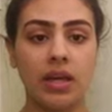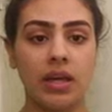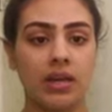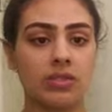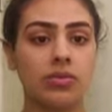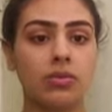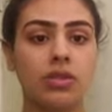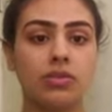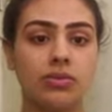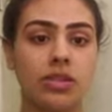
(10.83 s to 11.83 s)
and it's only
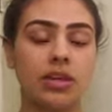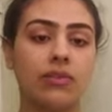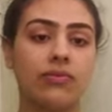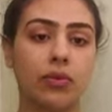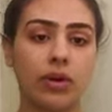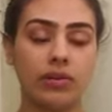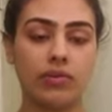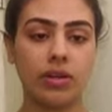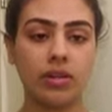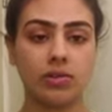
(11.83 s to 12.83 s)
using 4
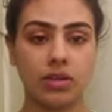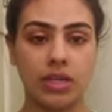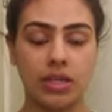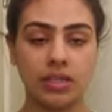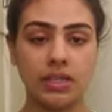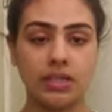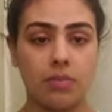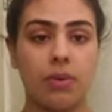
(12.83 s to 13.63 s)
different ingredients.